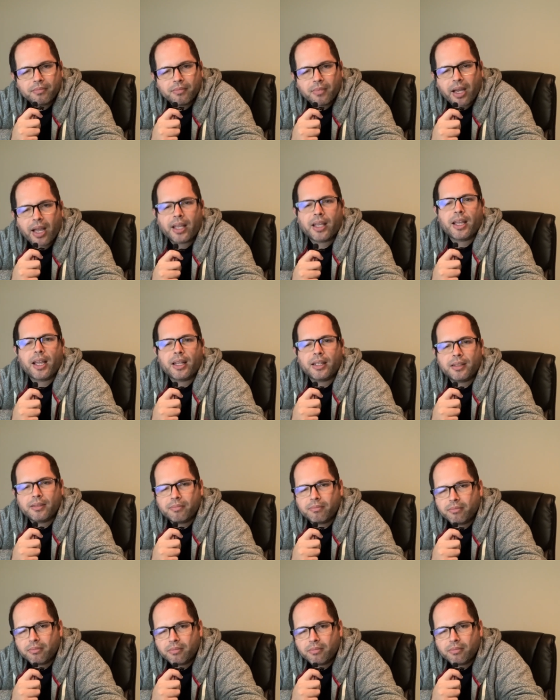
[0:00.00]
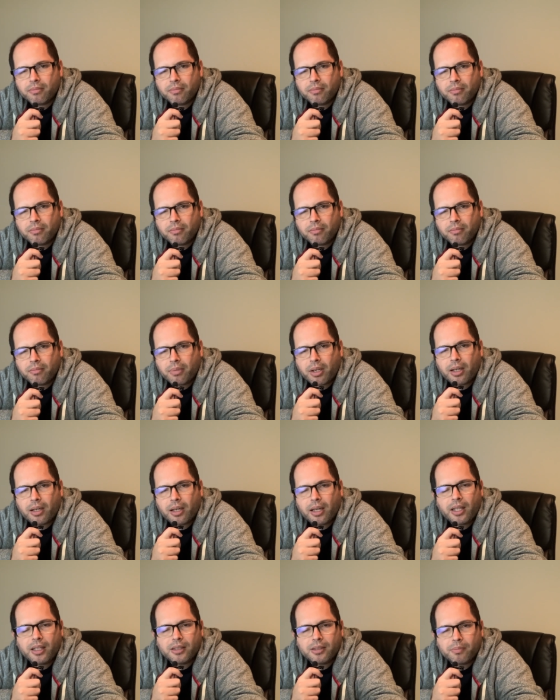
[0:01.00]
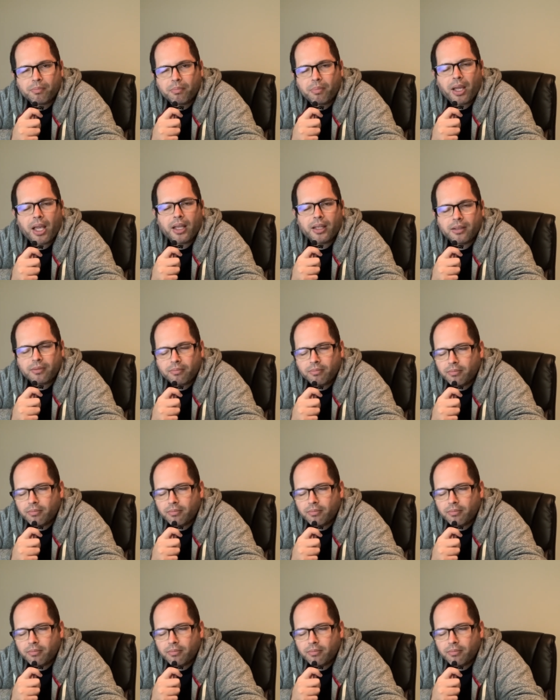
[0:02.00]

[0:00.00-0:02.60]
I can barely speak.